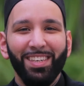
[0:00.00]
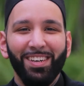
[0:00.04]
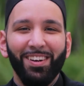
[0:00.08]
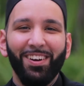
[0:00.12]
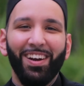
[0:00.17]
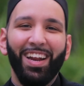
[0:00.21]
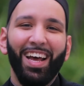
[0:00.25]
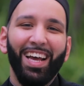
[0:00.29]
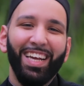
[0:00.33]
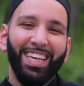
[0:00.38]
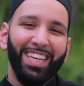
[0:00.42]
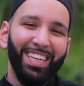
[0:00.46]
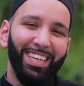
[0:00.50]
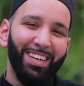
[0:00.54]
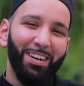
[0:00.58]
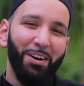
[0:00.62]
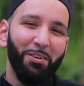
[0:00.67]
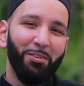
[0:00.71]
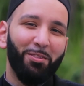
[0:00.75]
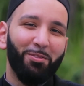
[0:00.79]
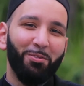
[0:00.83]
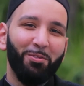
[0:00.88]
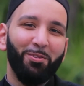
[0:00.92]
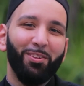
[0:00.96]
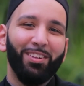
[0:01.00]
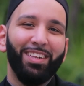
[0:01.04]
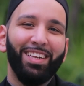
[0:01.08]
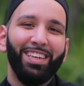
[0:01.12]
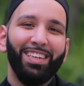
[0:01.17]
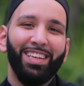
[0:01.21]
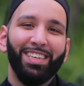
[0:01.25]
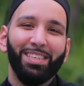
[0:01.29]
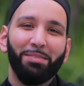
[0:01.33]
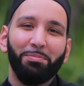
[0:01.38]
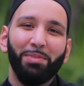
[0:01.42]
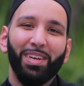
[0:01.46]
You know, I can go through the
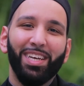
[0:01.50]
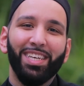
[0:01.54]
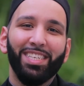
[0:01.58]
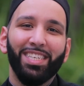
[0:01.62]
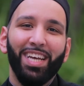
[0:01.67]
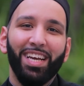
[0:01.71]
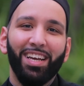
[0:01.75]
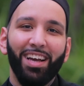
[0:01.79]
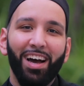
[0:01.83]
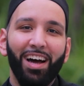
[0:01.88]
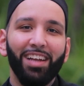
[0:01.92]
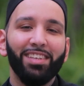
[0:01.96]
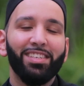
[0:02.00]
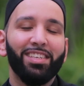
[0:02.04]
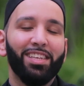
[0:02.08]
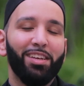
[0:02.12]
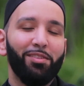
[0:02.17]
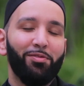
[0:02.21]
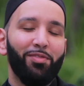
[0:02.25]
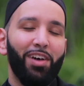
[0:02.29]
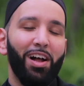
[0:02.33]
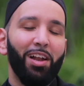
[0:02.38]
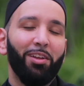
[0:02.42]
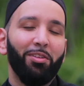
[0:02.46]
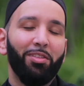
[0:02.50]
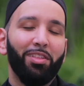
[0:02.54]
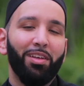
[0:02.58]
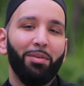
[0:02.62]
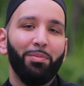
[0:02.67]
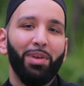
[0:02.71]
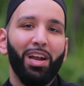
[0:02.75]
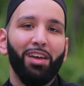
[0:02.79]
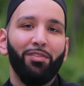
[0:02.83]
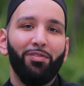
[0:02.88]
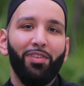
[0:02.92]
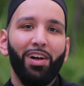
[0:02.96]
list because I constantly follow
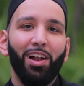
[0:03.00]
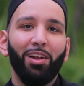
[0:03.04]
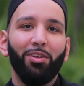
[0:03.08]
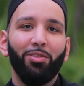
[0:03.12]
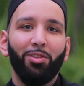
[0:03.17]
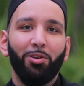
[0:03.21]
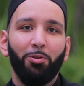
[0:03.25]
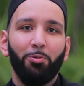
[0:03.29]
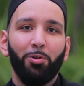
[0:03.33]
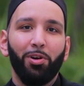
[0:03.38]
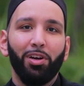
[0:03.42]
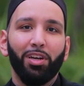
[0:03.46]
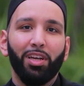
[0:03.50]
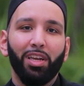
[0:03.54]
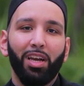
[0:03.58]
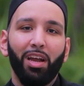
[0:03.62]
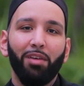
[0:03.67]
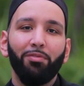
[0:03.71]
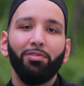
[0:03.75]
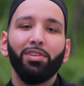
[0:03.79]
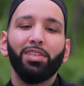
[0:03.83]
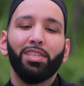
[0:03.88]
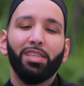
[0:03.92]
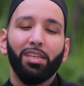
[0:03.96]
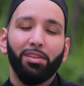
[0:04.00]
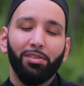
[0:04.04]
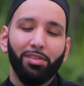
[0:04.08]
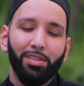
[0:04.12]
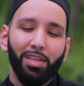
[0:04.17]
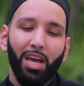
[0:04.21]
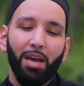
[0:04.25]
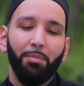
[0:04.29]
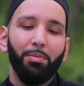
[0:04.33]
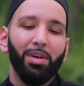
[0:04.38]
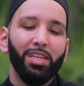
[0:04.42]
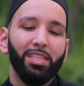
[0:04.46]
them and I follow their work. And every single
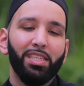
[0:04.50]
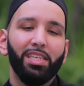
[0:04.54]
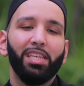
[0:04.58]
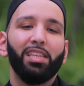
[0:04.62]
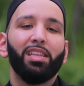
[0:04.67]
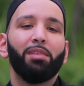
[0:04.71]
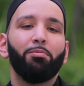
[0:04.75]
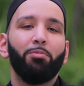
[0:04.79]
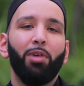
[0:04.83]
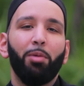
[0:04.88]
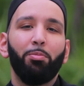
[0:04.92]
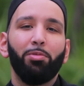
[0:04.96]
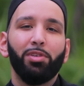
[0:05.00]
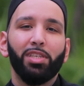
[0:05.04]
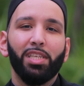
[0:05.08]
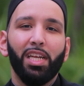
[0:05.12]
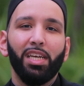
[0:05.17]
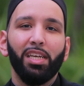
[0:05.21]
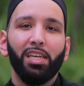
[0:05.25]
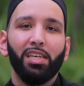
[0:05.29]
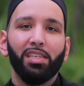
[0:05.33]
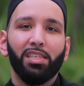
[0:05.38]
time I see them representing